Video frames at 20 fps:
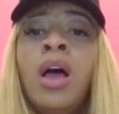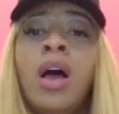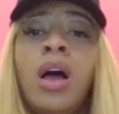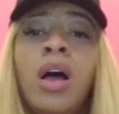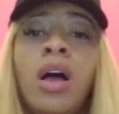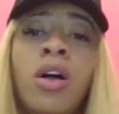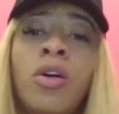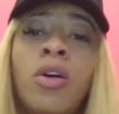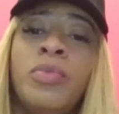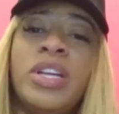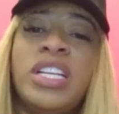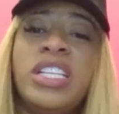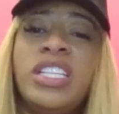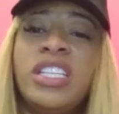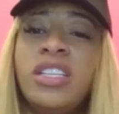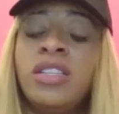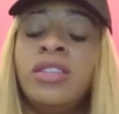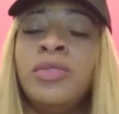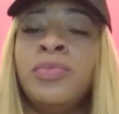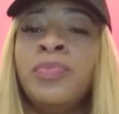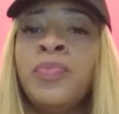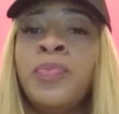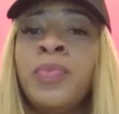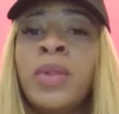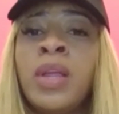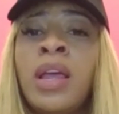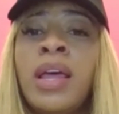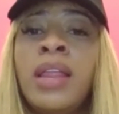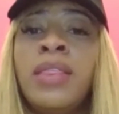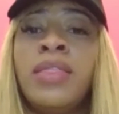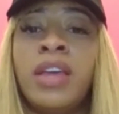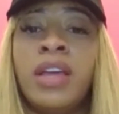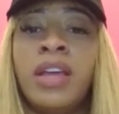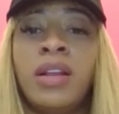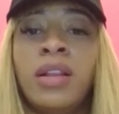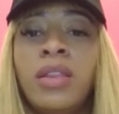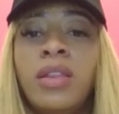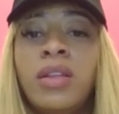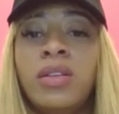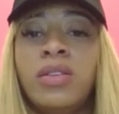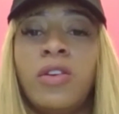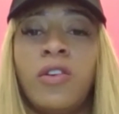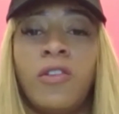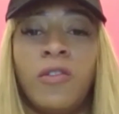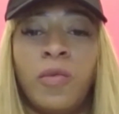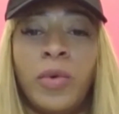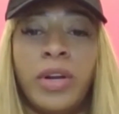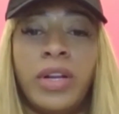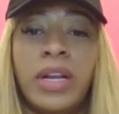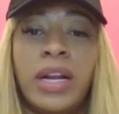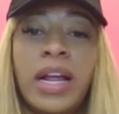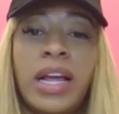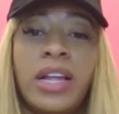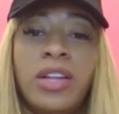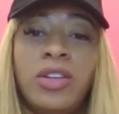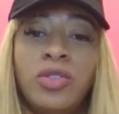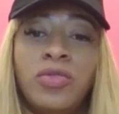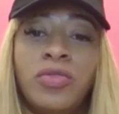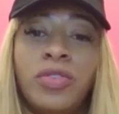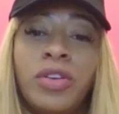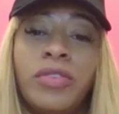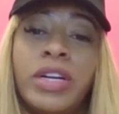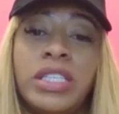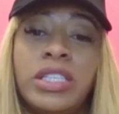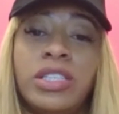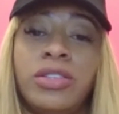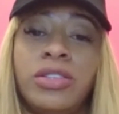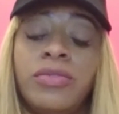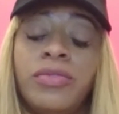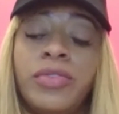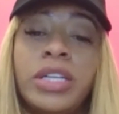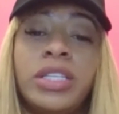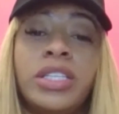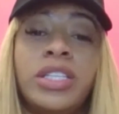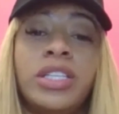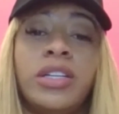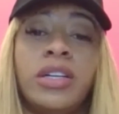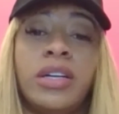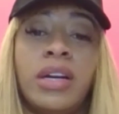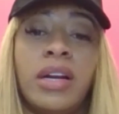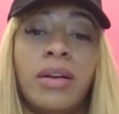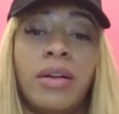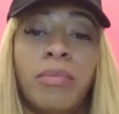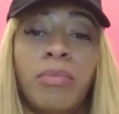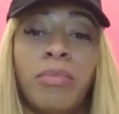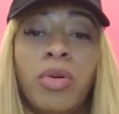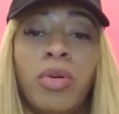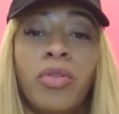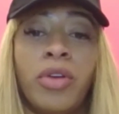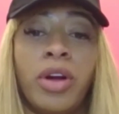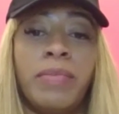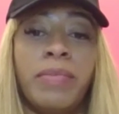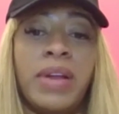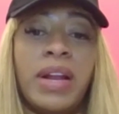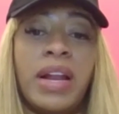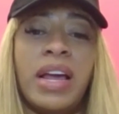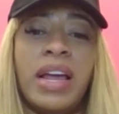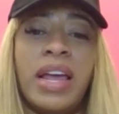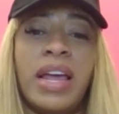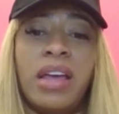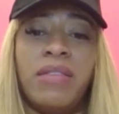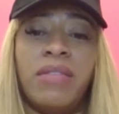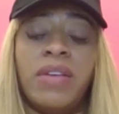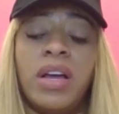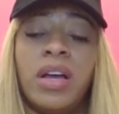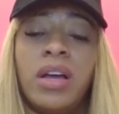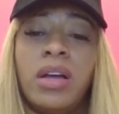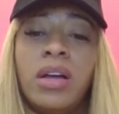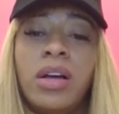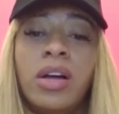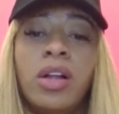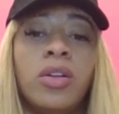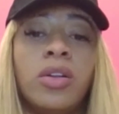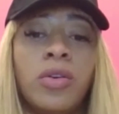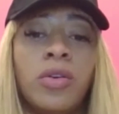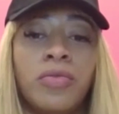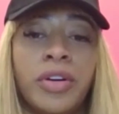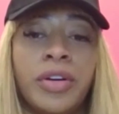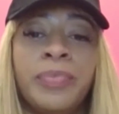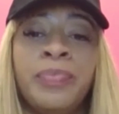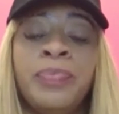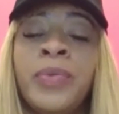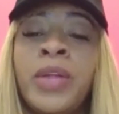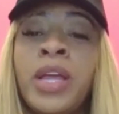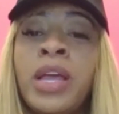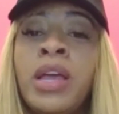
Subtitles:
And then the software that I use for the register that the program that I have, Clover,